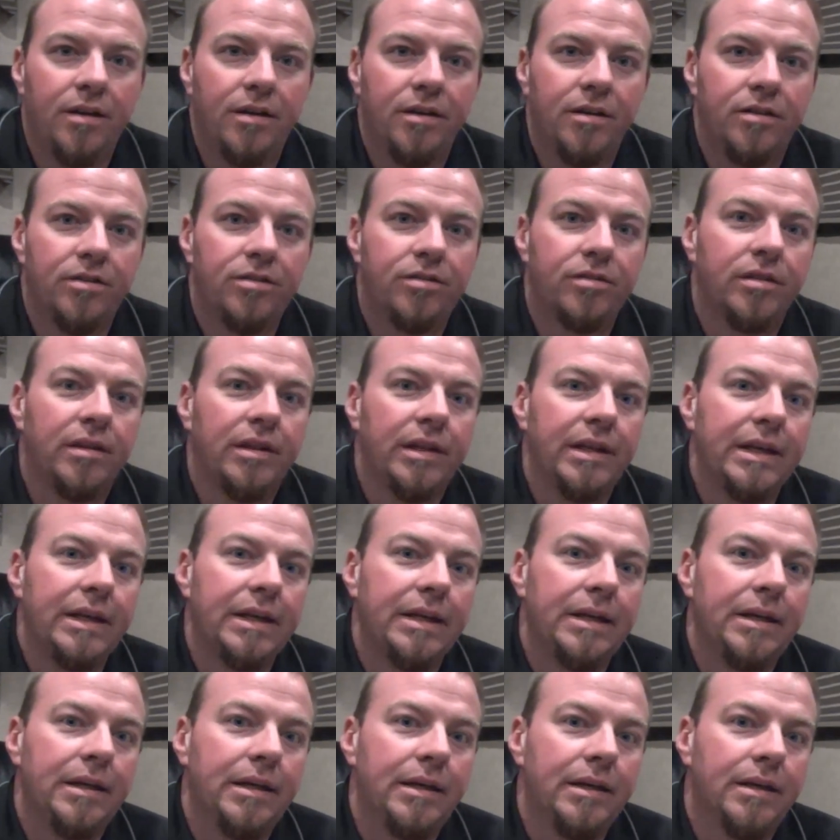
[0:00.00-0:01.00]

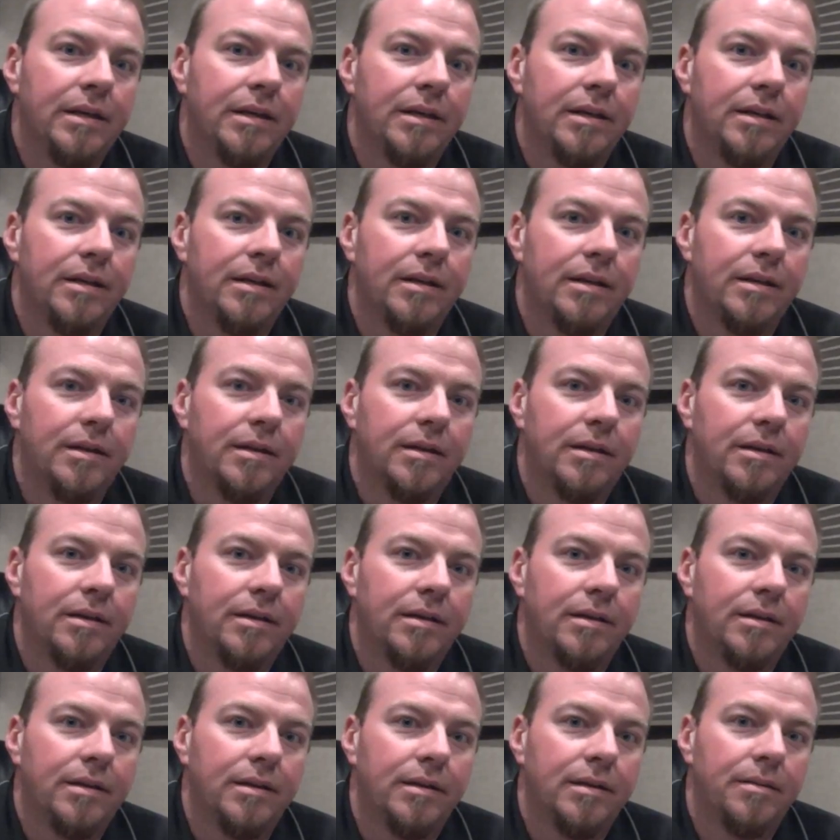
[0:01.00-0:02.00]
slid
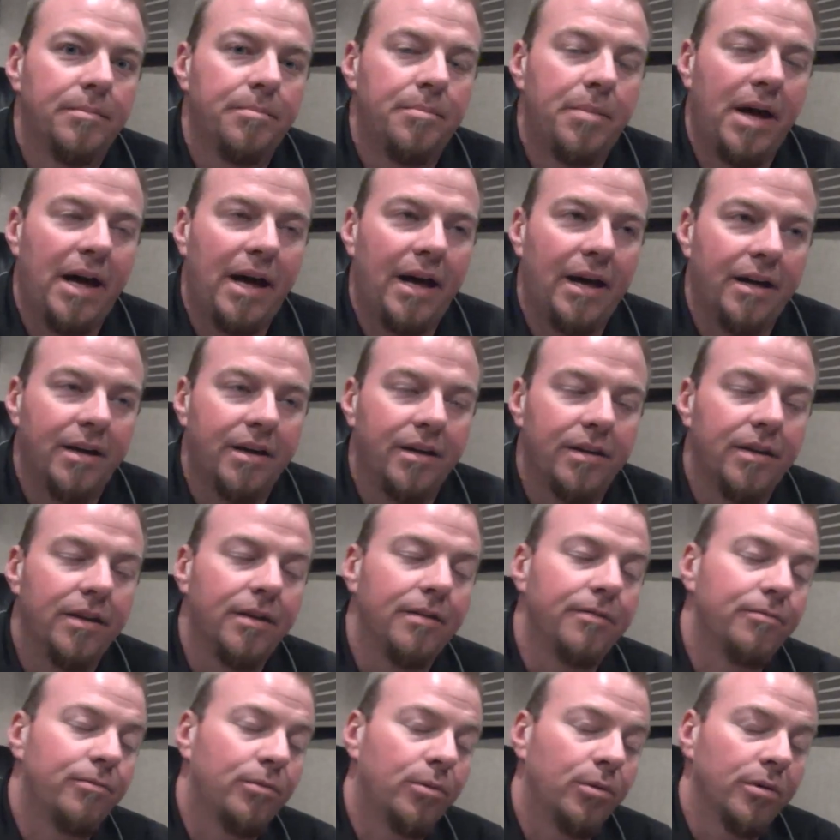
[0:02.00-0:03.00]
back and
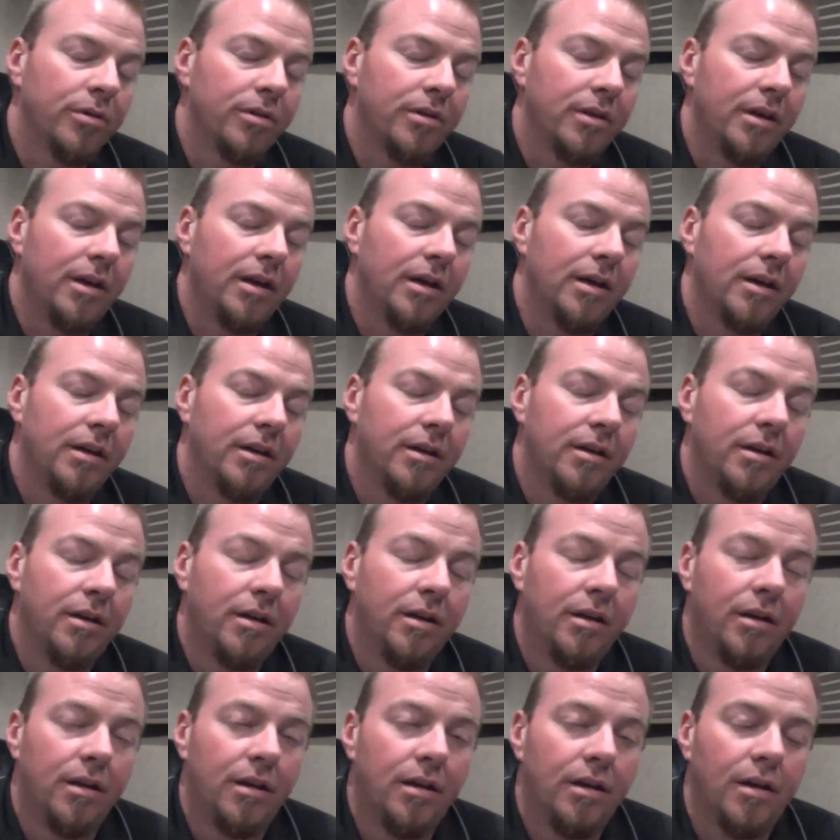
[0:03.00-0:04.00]
then forth again
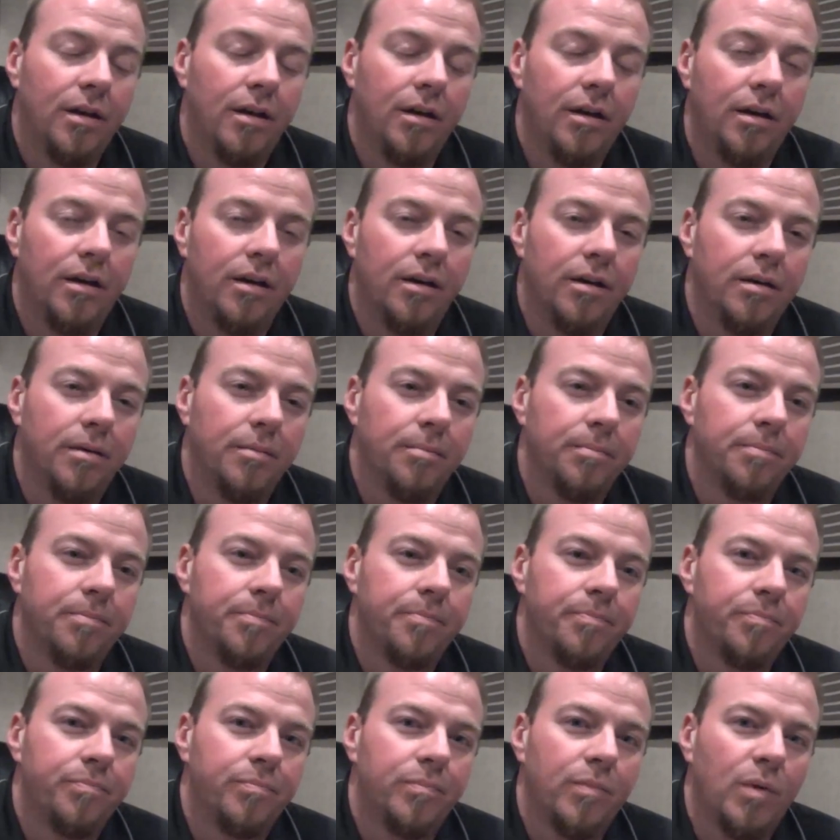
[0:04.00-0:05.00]

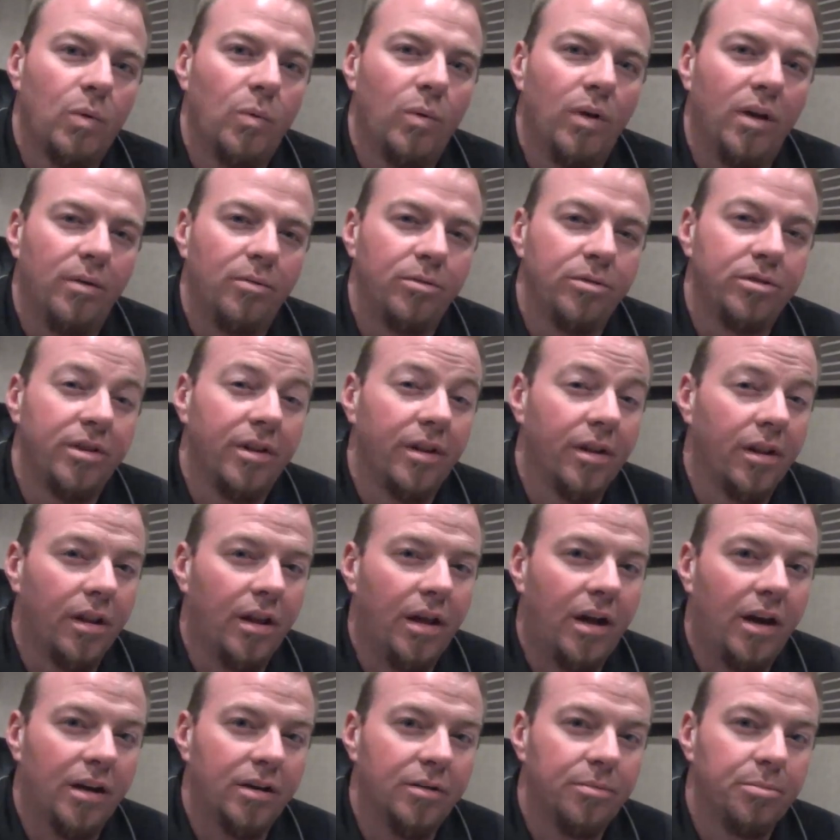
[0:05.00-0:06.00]
while it was in the
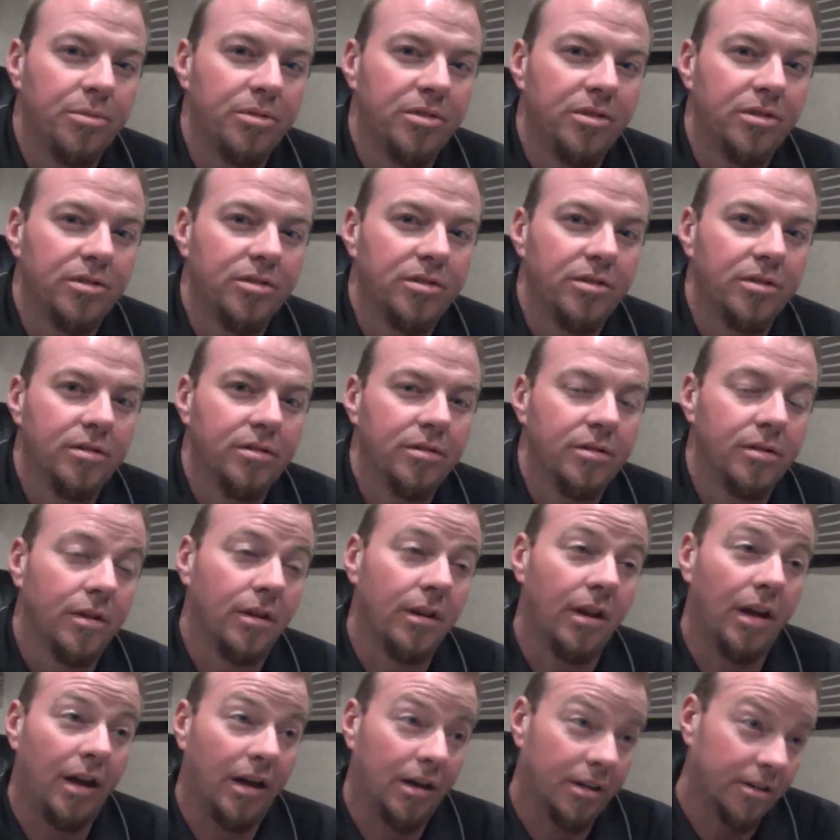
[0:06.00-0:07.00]
locked position, the
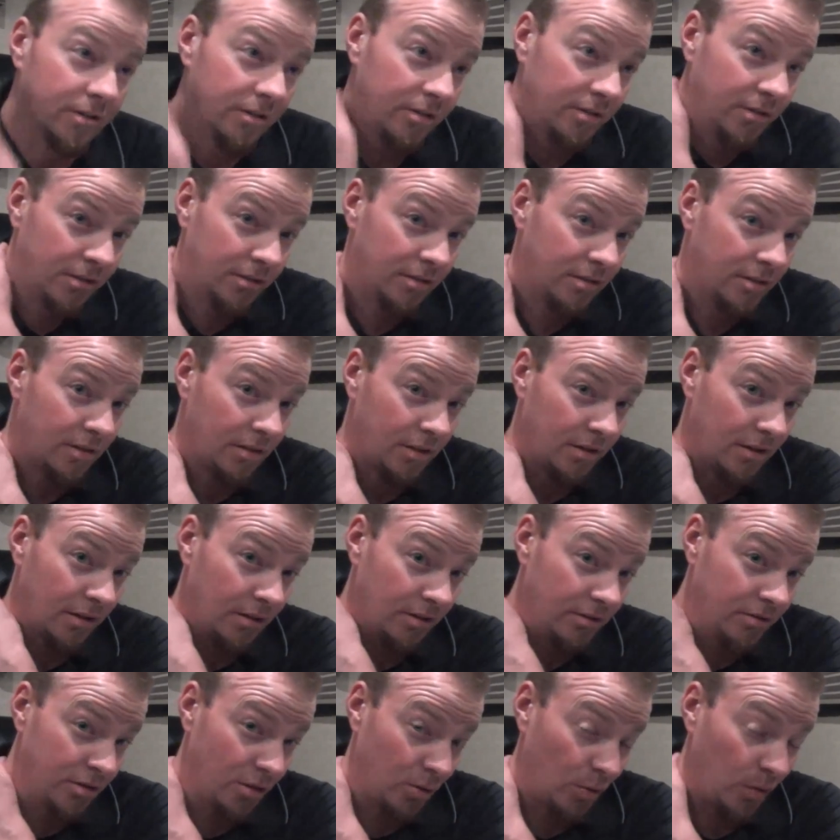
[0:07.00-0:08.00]
locked
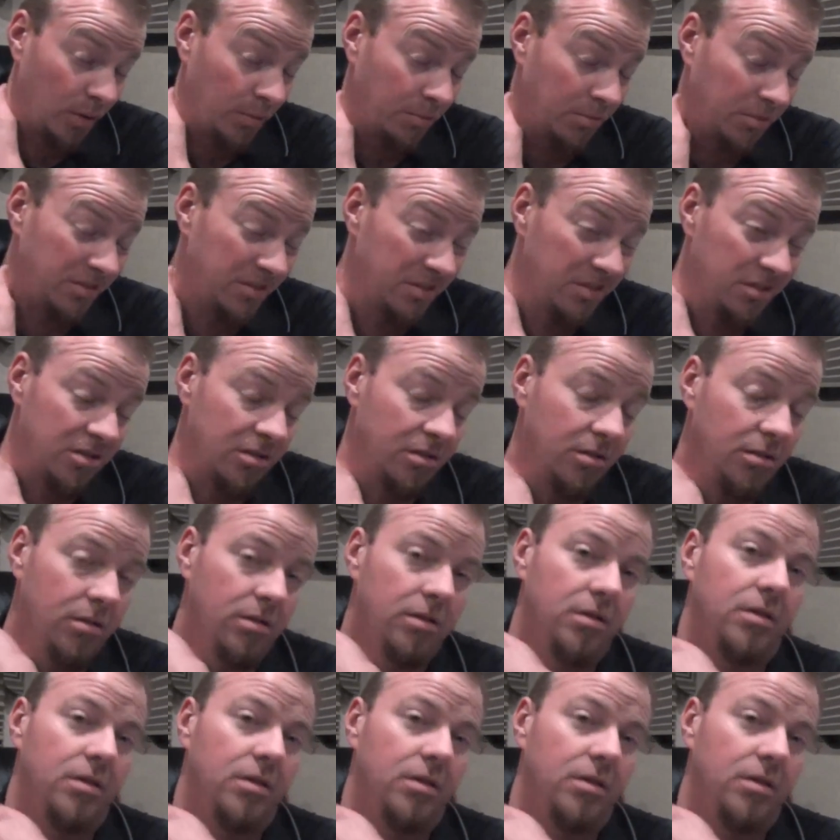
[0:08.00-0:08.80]
towing position.